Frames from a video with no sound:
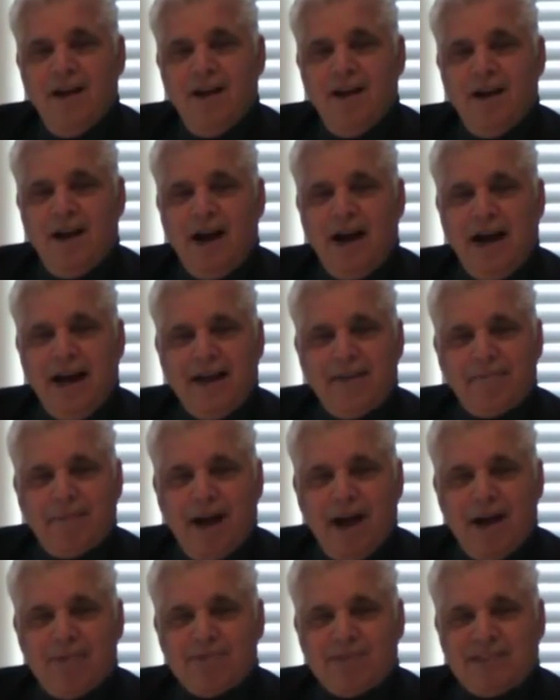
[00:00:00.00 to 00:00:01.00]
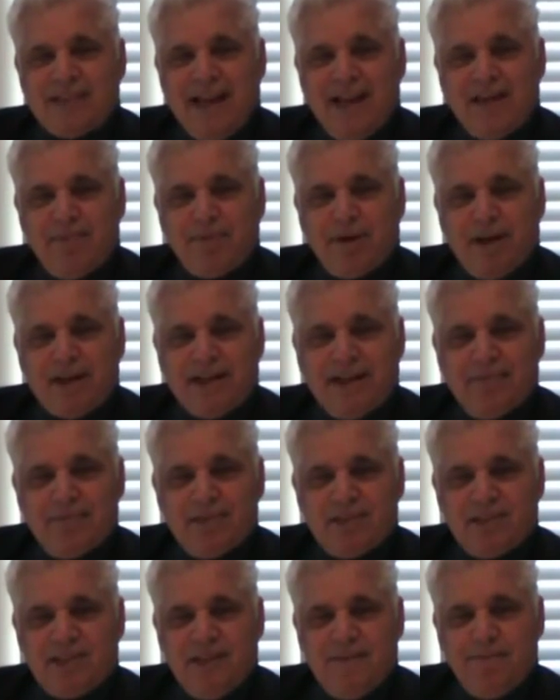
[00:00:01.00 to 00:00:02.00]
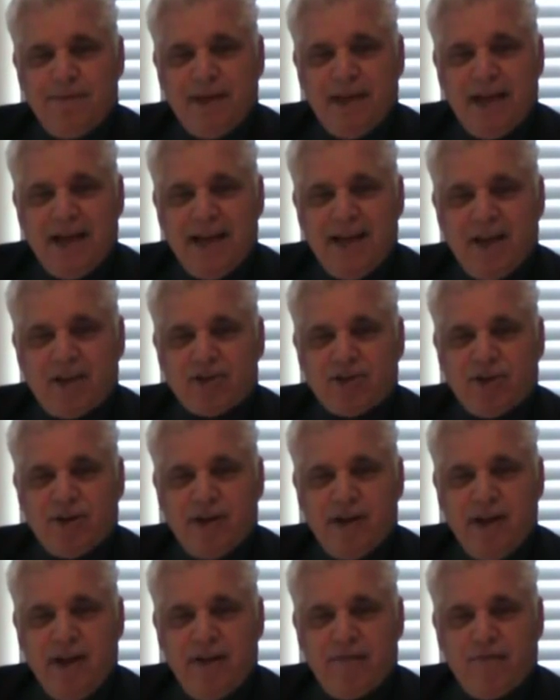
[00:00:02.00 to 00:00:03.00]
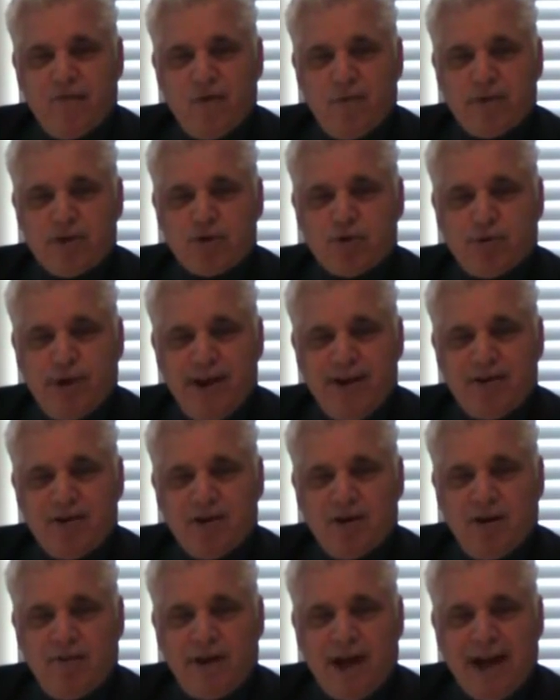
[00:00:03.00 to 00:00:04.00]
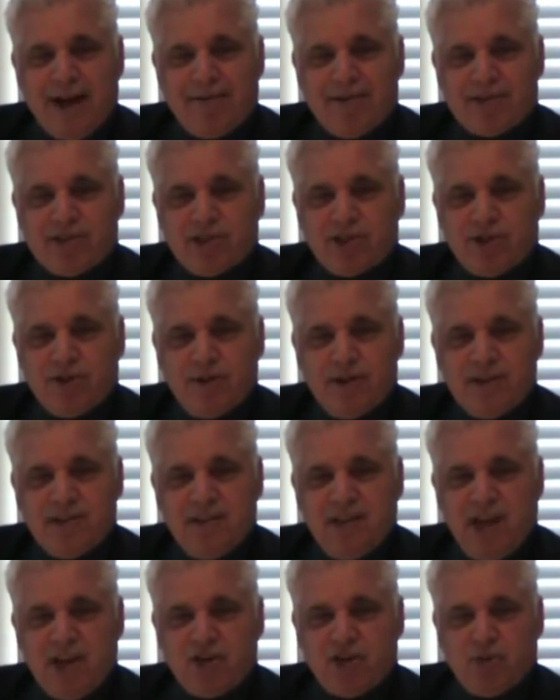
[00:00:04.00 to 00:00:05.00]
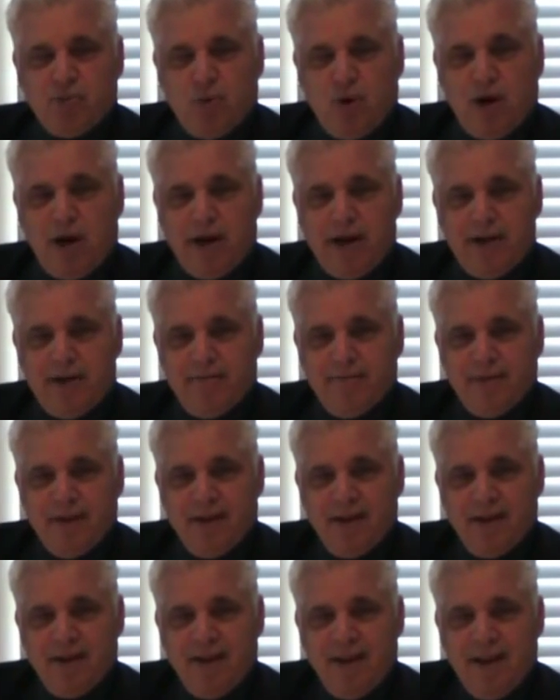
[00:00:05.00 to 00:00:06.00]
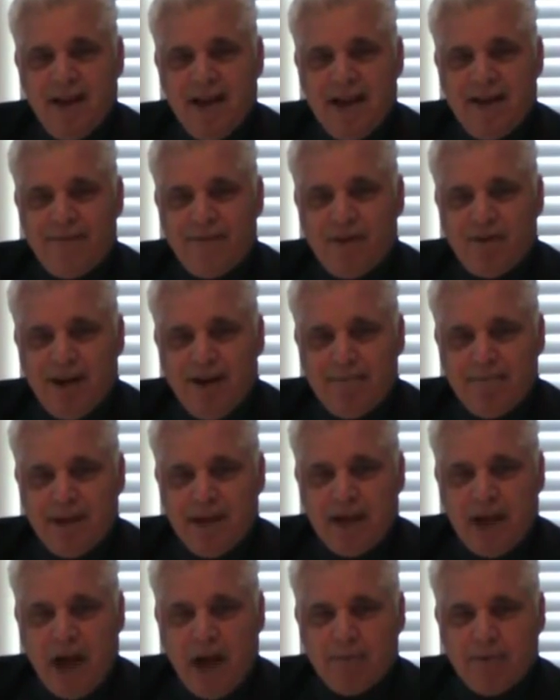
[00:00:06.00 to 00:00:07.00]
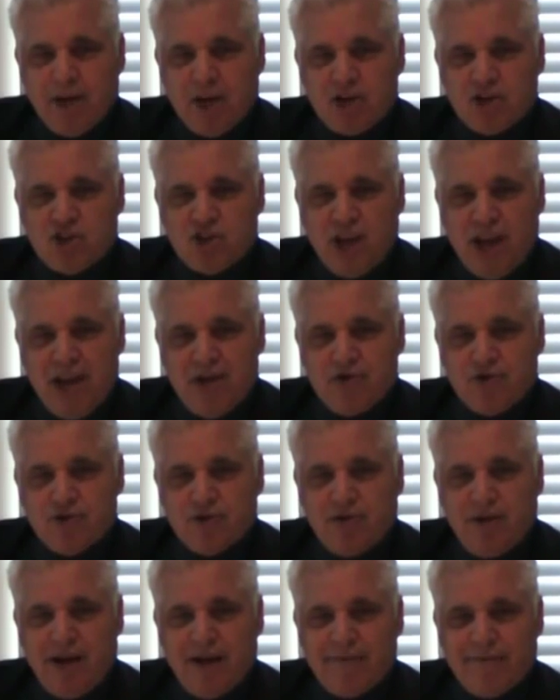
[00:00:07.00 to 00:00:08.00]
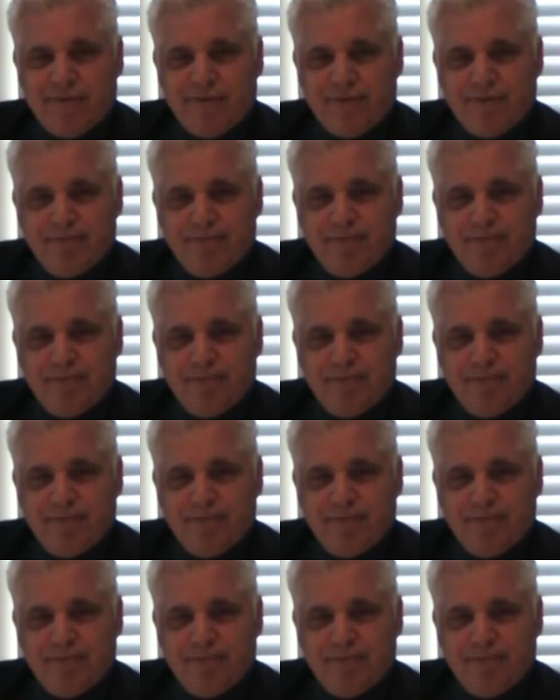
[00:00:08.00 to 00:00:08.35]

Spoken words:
Hi, I'm Sandy Botkin, CPA, attorney, and former trainer of IRS attorneys nationwide. And if you let me, I'm going to change your life.